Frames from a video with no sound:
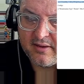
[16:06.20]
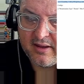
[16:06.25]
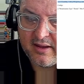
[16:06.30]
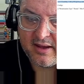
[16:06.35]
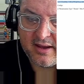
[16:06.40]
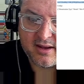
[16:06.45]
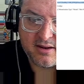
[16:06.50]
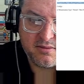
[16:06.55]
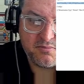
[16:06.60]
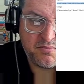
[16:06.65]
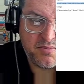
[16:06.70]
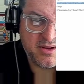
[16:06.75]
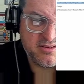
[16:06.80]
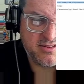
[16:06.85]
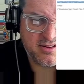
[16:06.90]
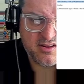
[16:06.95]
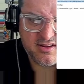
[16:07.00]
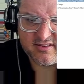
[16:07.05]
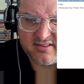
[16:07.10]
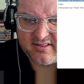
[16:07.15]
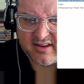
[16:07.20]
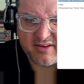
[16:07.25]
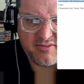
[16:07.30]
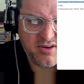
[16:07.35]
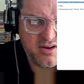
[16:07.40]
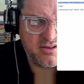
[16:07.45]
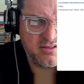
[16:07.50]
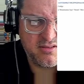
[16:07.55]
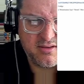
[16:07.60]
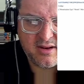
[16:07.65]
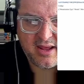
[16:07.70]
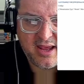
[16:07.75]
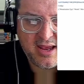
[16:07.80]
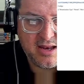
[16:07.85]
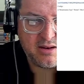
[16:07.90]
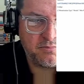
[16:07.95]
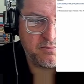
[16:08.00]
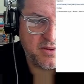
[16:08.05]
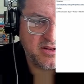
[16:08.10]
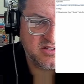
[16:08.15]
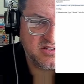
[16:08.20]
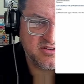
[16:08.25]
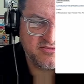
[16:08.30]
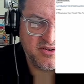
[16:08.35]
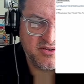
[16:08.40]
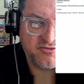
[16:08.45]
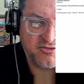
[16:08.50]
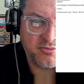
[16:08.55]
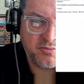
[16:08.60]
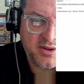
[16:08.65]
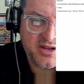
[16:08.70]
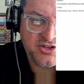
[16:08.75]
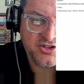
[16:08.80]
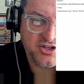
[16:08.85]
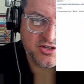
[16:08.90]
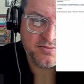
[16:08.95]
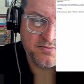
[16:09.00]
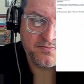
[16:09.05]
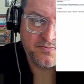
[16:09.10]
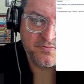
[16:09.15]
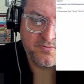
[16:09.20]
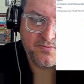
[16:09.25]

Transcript: and basically 7-8 bits of information